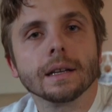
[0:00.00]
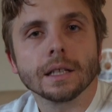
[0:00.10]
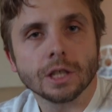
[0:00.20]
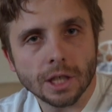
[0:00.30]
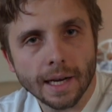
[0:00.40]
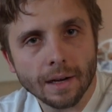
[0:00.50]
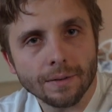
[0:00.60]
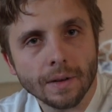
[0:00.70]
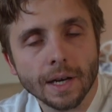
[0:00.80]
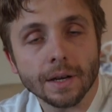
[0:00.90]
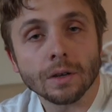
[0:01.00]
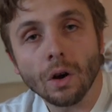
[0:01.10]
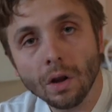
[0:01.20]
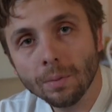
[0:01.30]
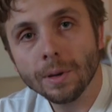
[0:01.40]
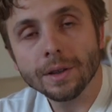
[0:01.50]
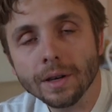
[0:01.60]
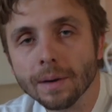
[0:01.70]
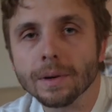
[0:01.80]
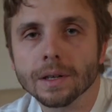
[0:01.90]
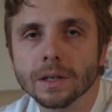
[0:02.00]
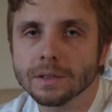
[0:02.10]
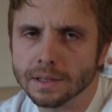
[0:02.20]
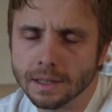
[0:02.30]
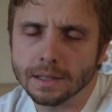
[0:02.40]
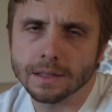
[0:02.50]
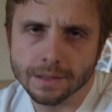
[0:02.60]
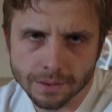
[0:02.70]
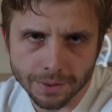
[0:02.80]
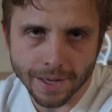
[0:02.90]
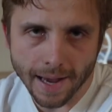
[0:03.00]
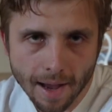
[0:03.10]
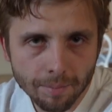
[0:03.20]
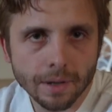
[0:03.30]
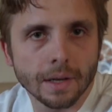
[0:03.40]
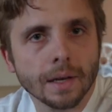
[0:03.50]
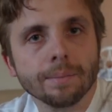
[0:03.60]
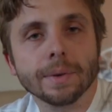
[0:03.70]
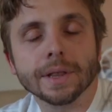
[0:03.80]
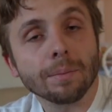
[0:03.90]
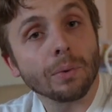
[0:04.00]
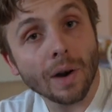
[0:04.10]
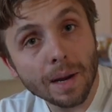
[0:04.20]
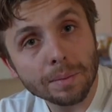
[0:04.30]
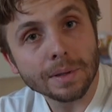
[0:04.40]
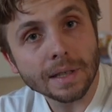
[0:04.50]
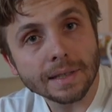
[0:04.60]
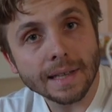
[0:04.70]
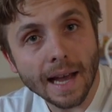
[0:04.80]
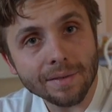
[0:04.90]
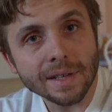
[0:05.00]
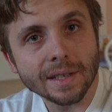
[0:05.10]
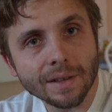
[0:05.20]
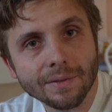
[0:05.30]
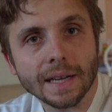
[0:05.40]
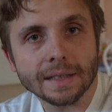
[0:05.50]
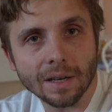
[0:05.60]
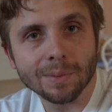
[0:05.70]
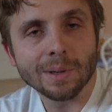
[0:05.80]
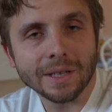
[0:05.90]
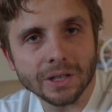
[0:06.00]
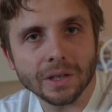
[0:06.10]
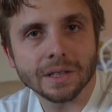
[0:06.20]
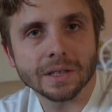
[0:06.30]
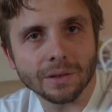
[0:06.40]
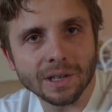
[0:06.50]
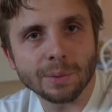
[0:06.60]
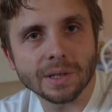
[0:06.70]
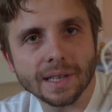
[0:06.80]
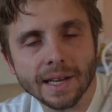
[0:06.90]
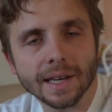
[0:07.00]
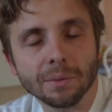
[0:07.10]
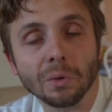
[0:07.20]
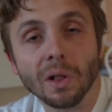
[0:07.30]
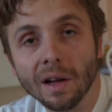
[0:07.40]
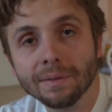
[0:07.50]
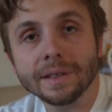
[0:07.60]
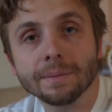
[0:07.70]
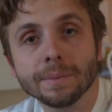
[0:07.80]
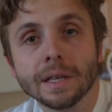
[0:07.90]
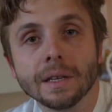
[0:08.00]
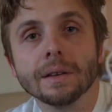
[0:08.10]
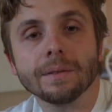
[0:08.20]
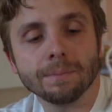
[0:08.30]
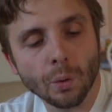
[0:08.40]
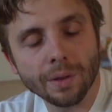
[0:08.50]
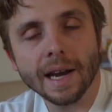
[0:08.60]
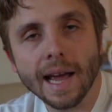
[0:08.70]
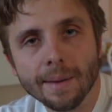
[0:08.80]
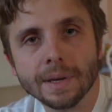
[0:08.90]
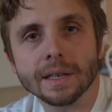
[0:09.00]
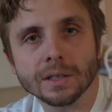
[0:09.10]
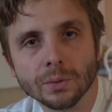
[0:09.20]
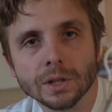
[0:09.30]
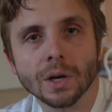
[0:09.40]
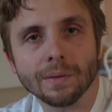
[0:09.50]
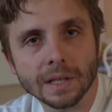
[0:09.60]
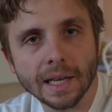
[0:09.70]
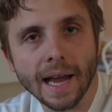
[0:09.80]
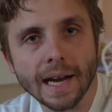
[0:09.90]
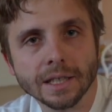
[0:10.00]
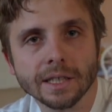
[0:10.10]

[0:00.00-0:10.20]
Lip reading: Let's chat offline. Call them on their number. Don't discuss this through the app. But they're probably savvy to the fact that Airbnb charges 30% and will often be more than happy to switch over to cash.